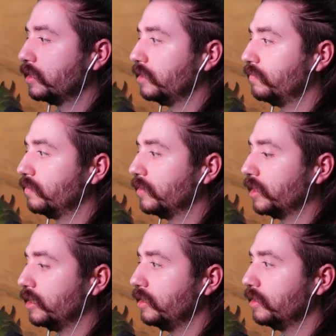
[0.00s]
to give them
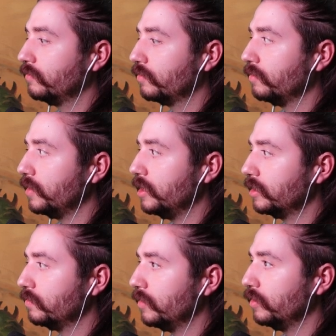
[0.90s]
like anything from me at
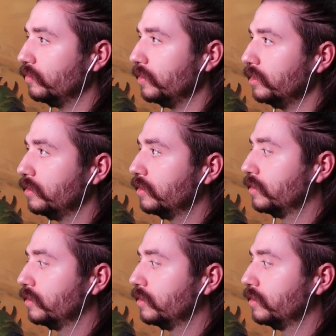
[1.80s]
the moment.